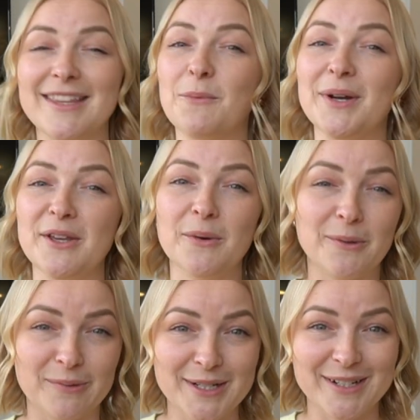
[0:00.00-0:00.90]
than what you
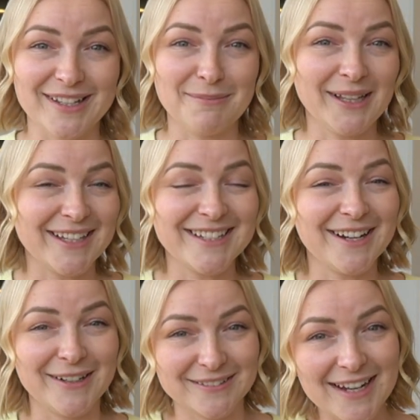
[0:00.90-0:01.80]
originally planted
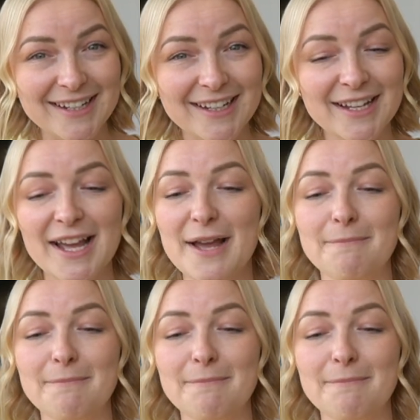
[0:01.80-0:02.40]
already.